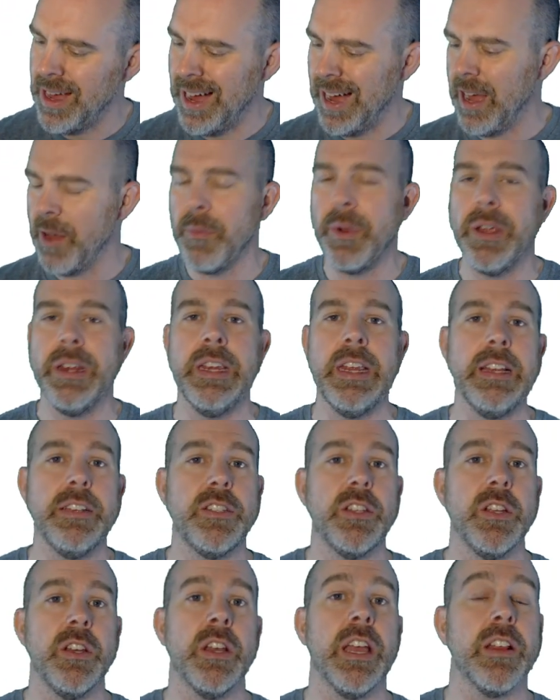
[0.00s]
And we
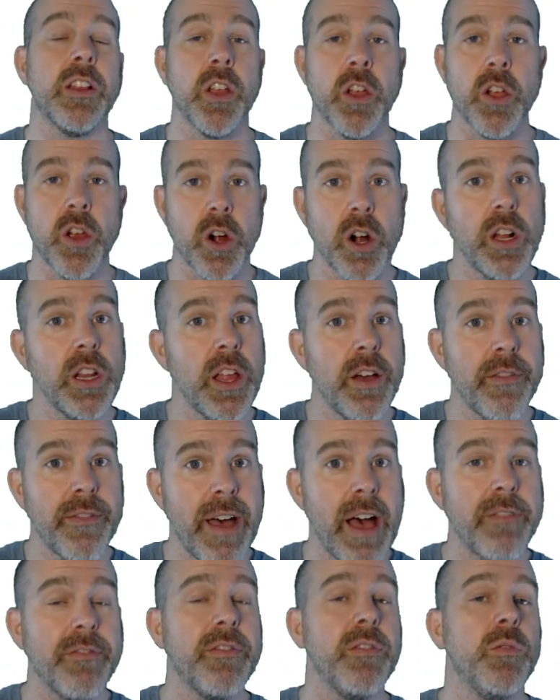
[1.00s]
need to get the curl of
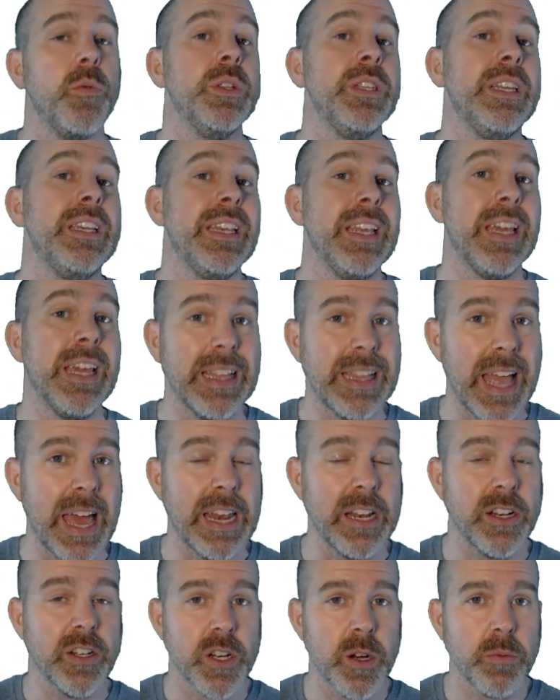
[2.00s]
f. We'll need to get
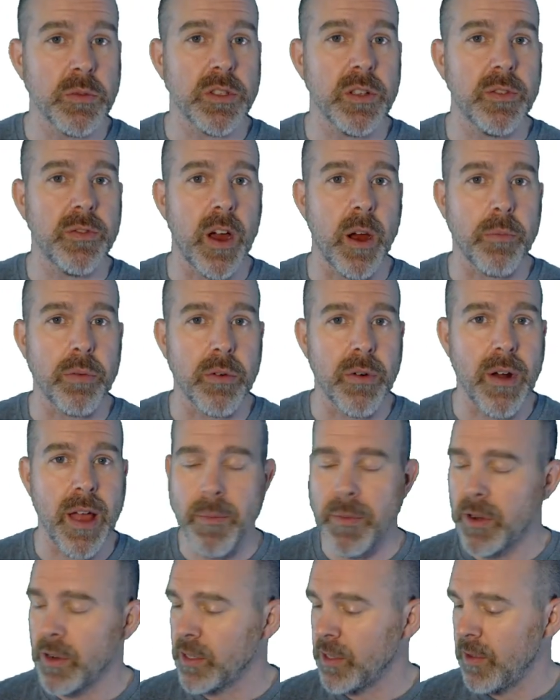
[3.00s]
that in terms of our
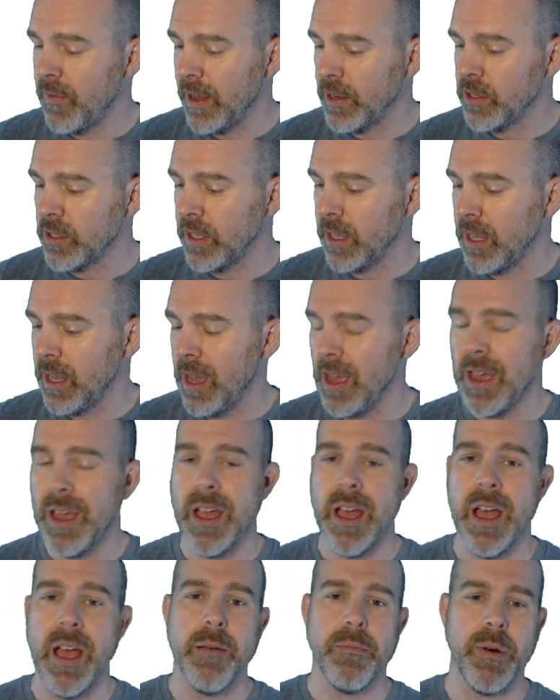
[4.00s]
parameters eventually.
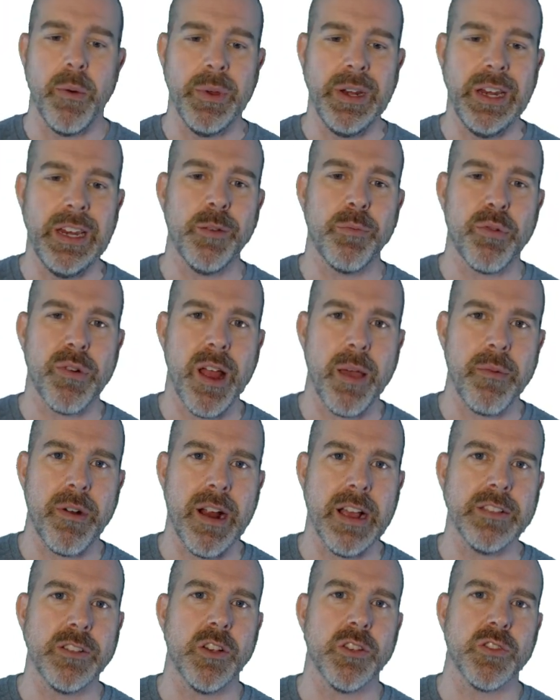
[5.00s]
But we need to
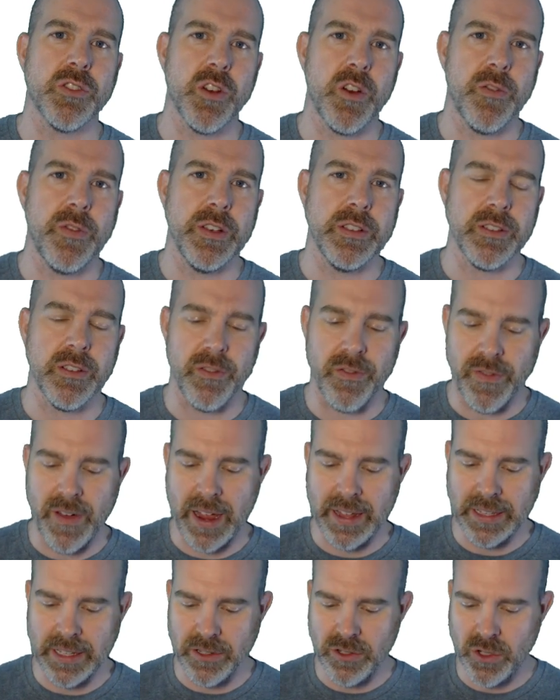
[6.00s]
parameterize our surface and
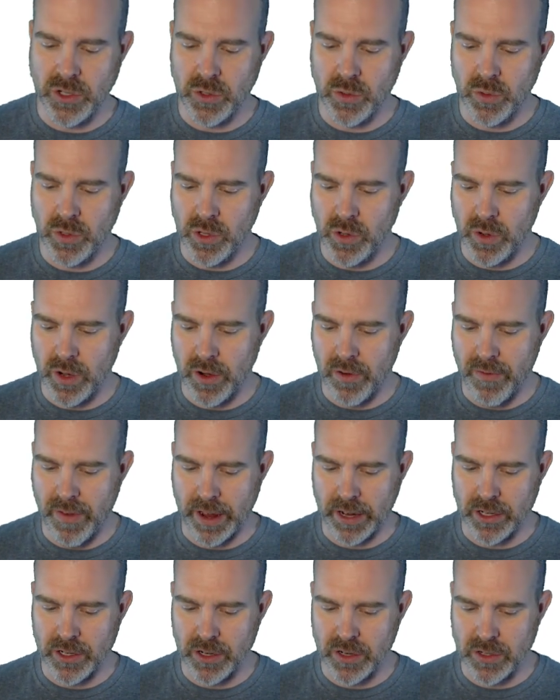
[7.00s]
find these two unit
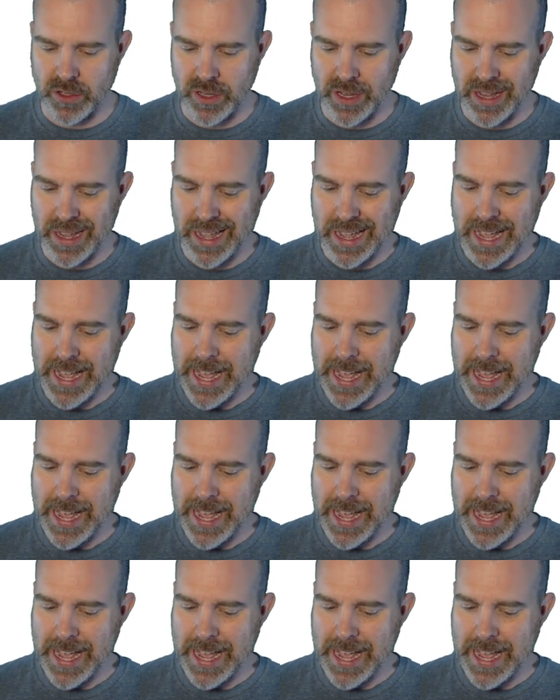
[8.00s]
vectors.